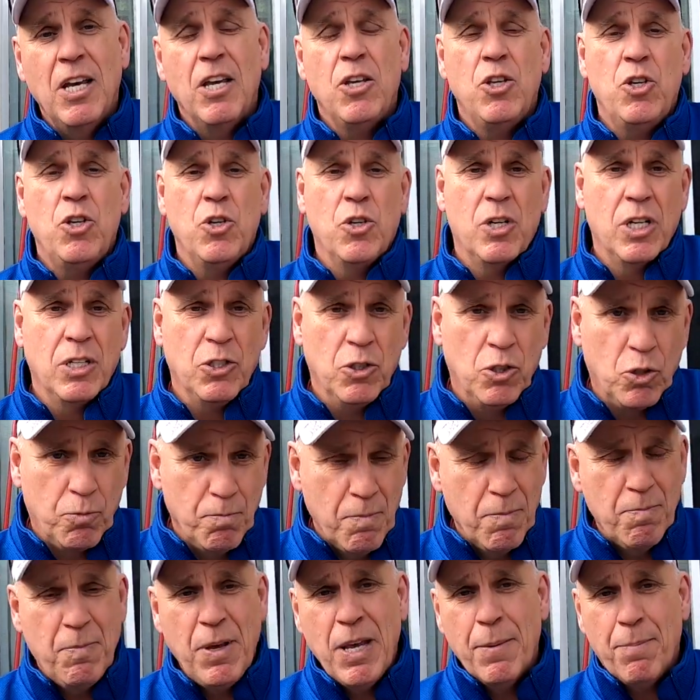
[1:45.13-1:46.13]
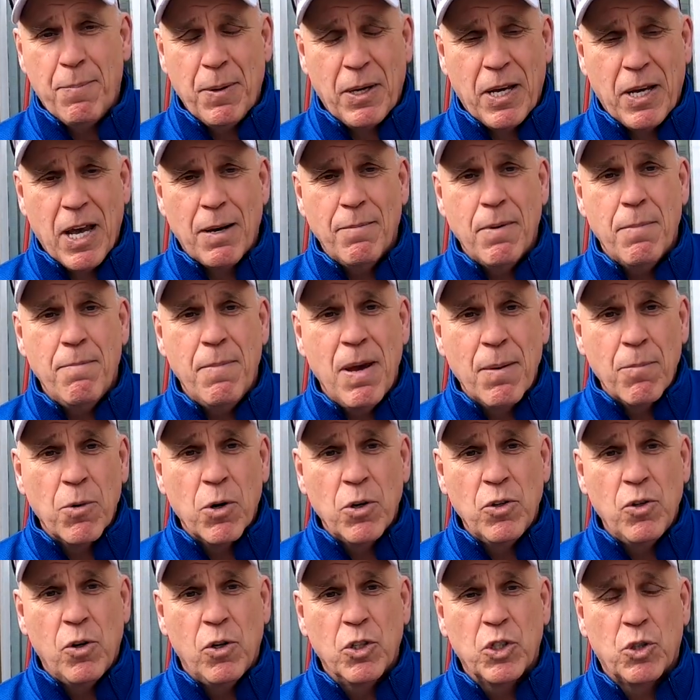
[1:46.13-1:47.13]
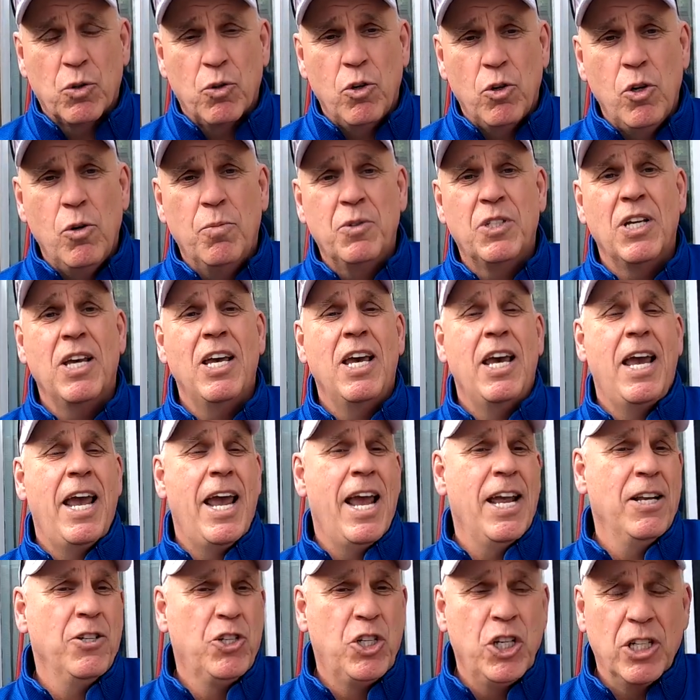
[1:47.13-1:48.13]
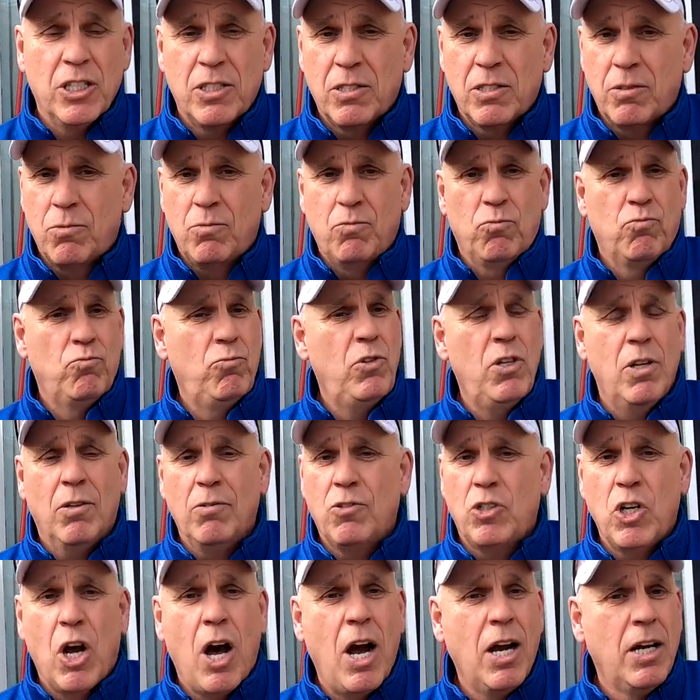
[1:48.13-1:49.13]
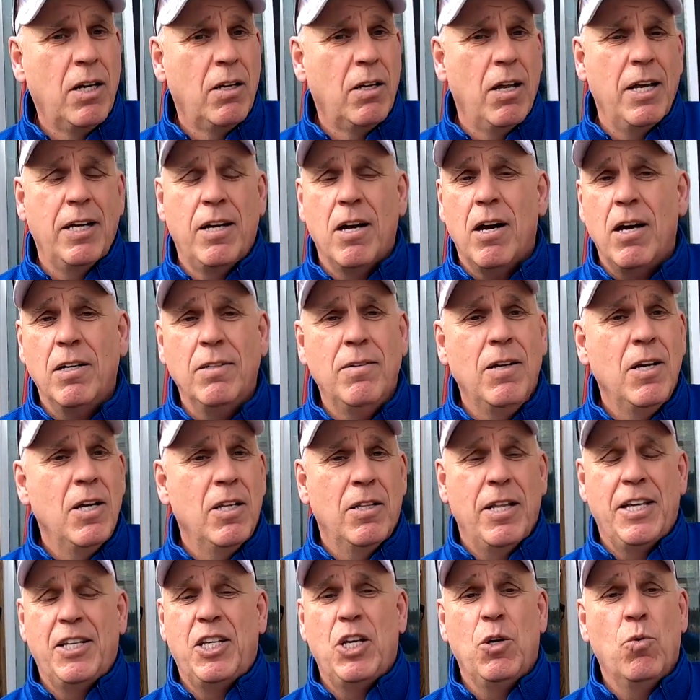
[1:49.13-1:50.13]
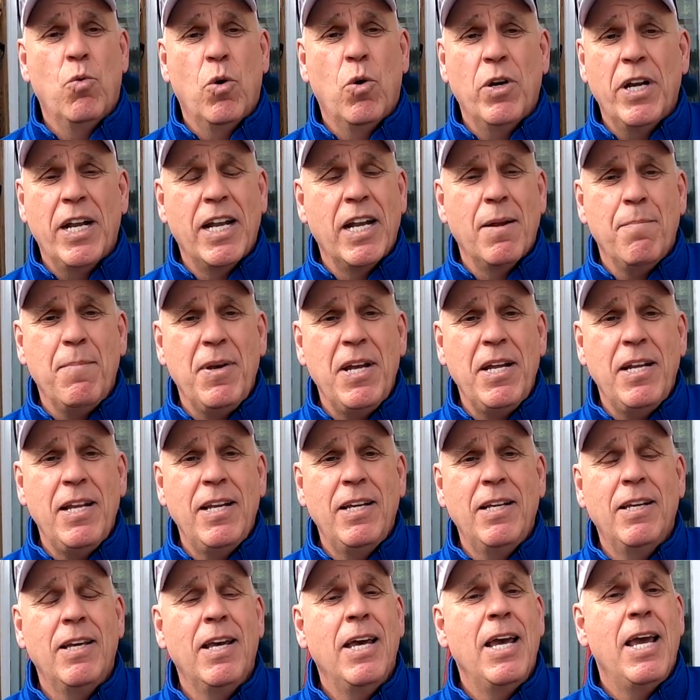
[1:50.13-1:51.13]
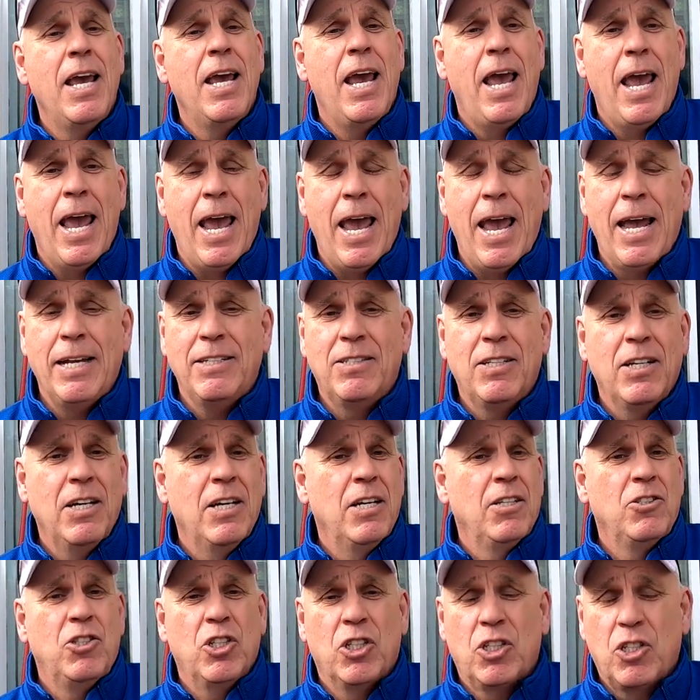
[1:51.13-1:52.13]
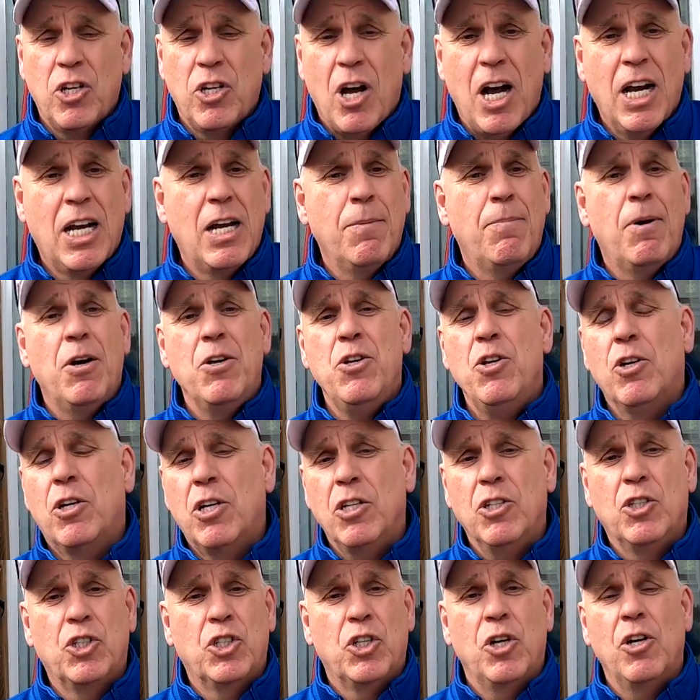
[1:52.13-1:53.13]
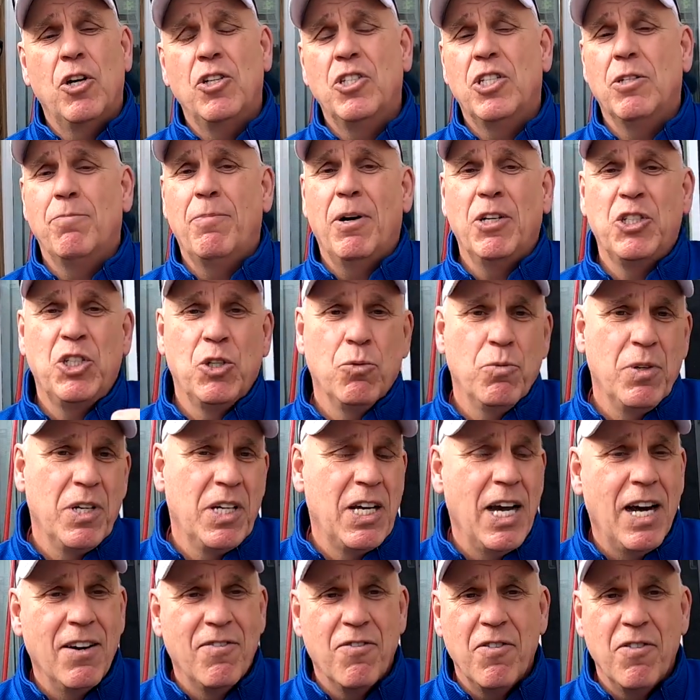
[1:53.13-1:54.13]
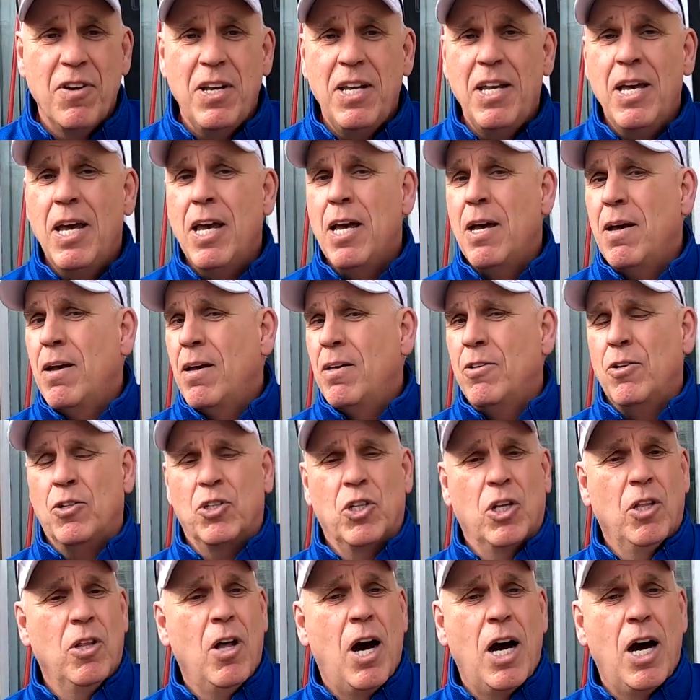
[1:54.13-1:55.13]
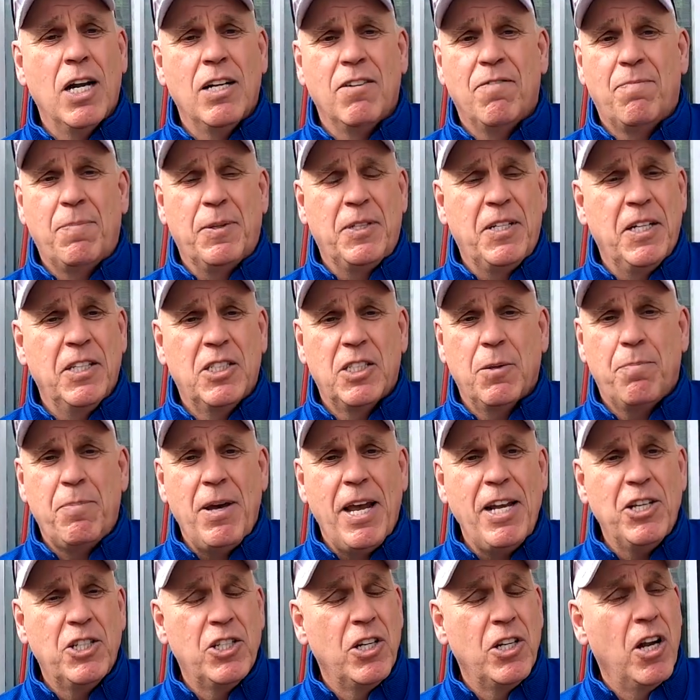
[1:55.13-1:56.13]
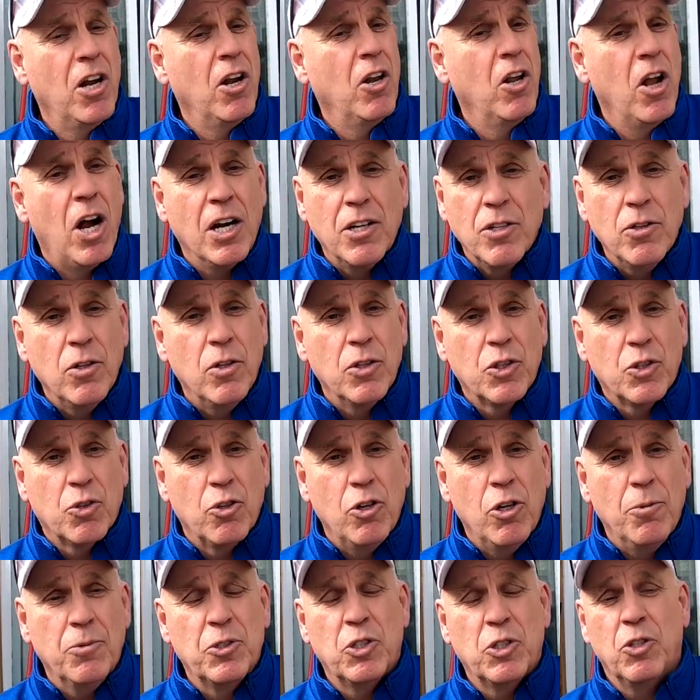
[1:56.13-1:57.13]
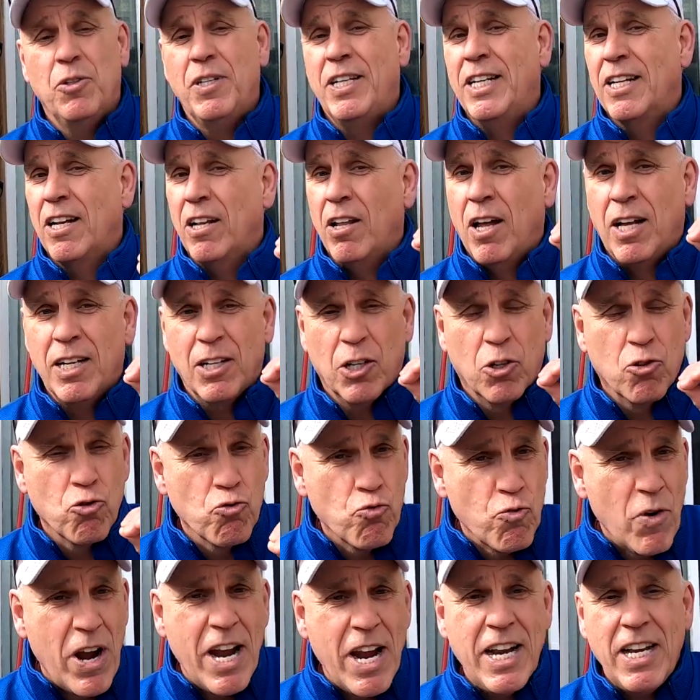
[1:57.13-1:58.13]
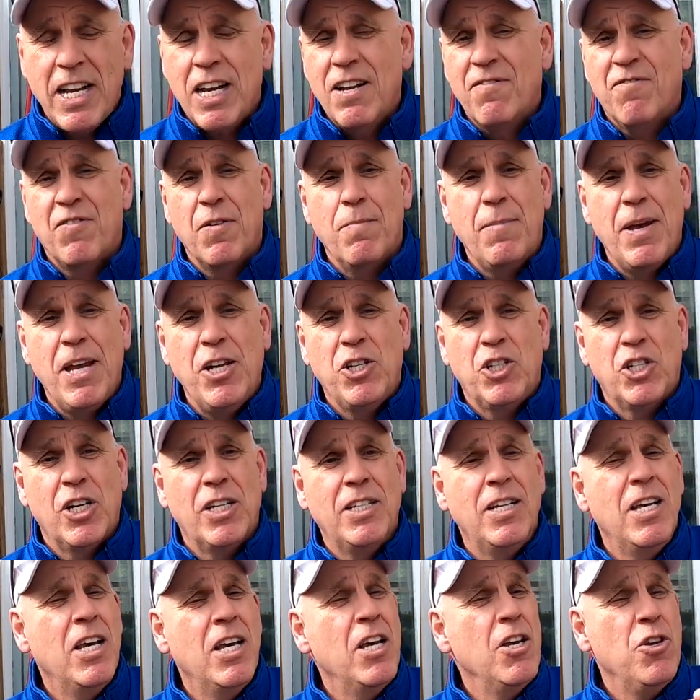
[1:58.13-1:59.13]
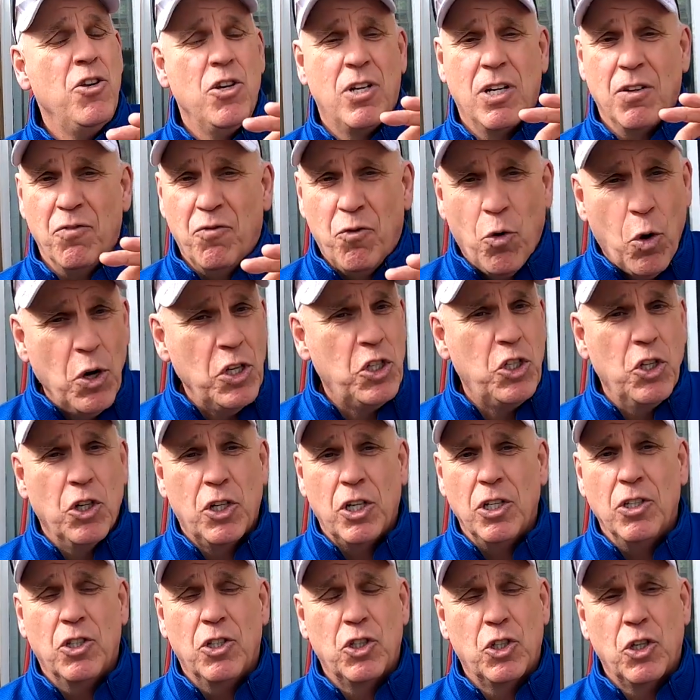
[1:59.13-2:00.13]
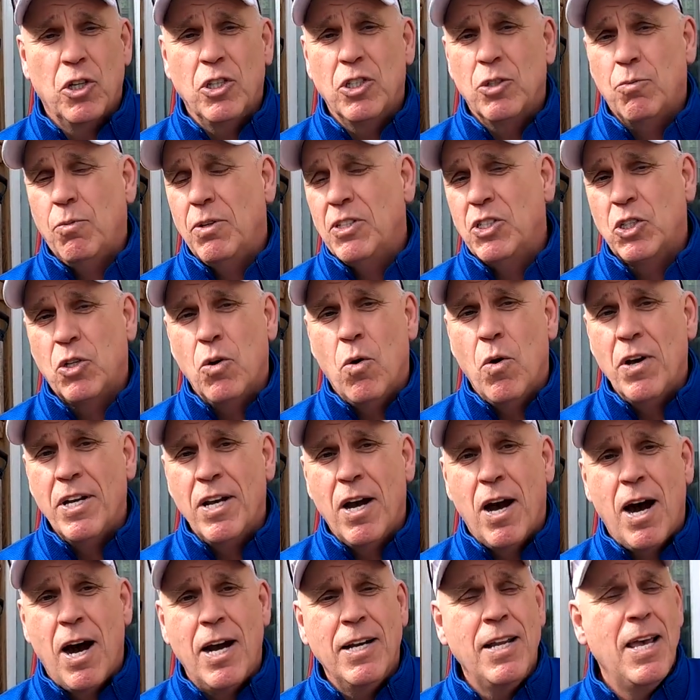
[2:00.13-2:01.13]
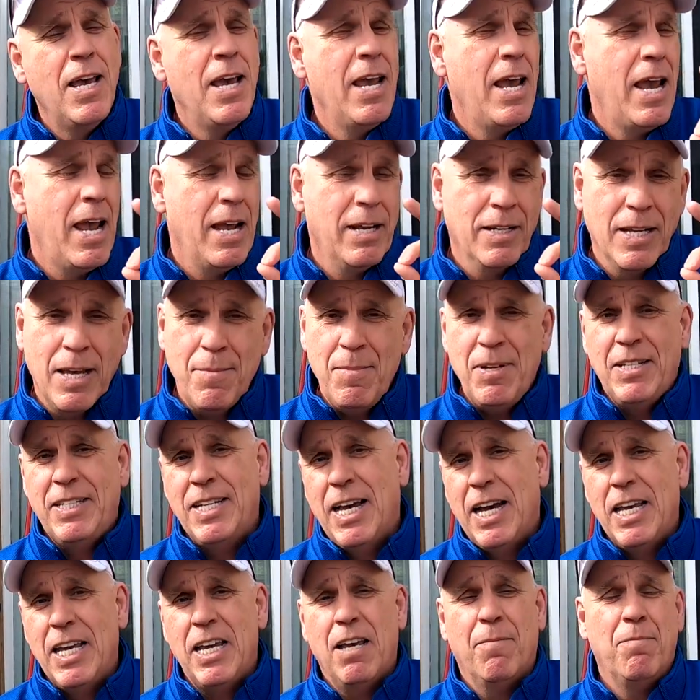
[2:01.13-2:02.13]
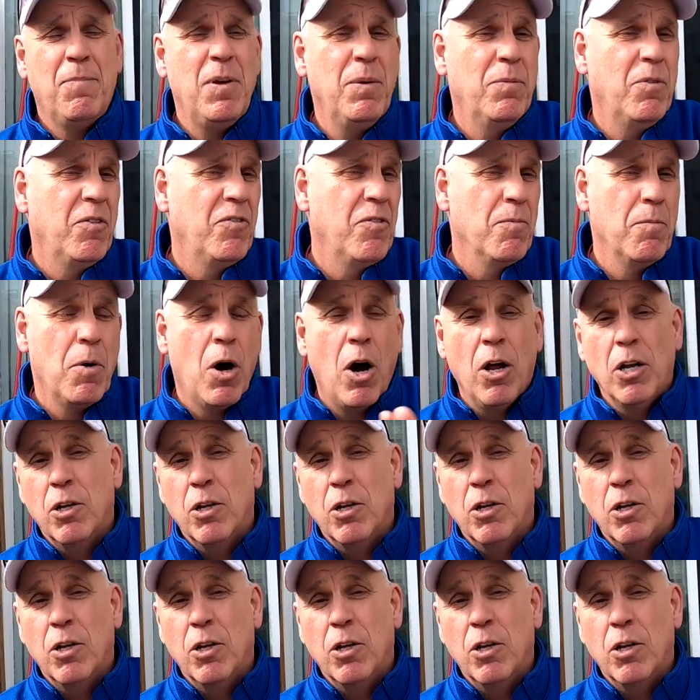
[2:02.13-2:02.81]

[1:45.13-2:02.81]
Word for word: You can be, become a member of those groups and just, you know, talk like on, like you would at a meeting and just talk about your concerns about your recovery, there's a lot of participation in a lot of those groups, so you get a lot of great information. You can voice your concerns of what's going on. And let me tell you, people from all